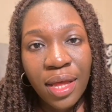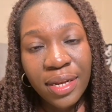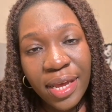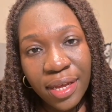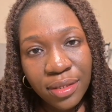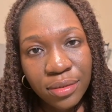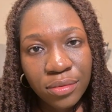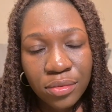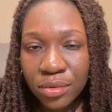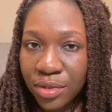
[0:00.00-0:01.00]
Then
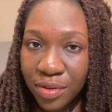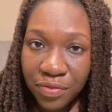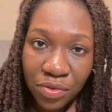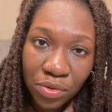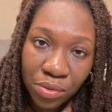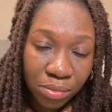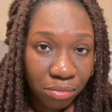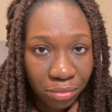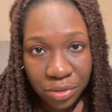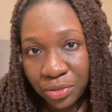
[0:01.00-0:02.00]
if you
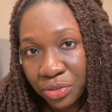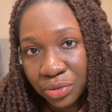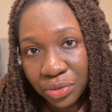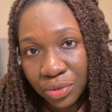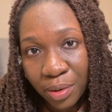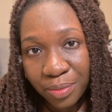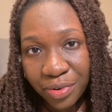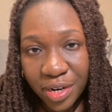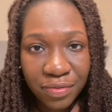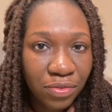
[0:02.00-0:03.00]
choose to
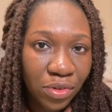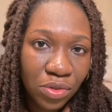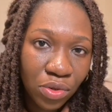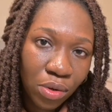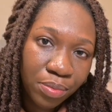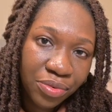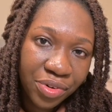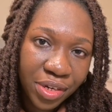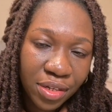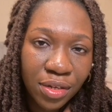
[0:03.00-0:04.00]
upgrade, if you want to
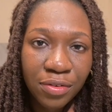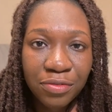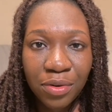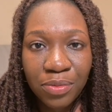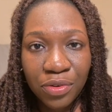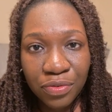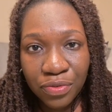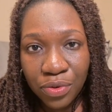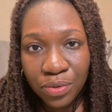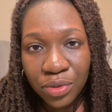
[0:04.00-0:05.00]
upgrade from your
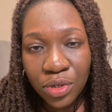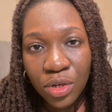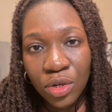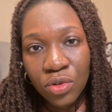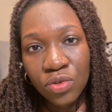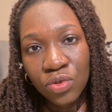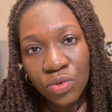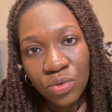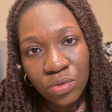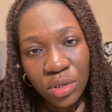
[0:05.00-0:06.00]
phone
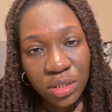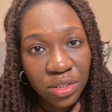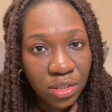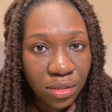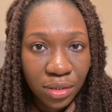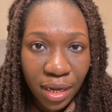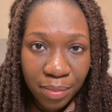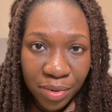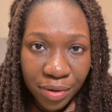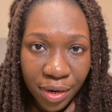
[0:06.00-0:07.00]
to a digital
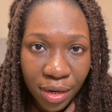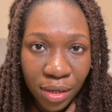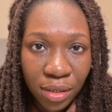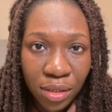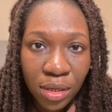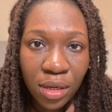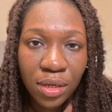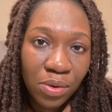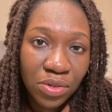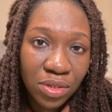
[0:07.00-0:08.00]
camera,
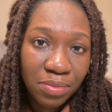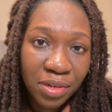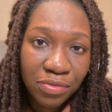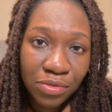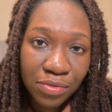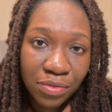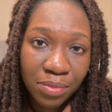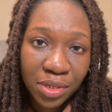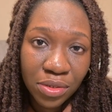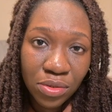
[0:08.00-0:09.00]
I was using my phone for
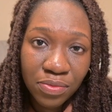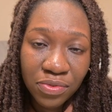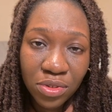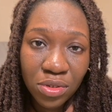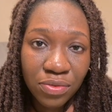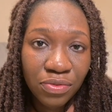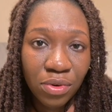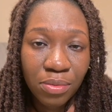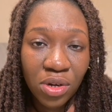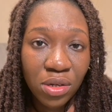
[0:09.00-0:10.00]
my YouTube videos from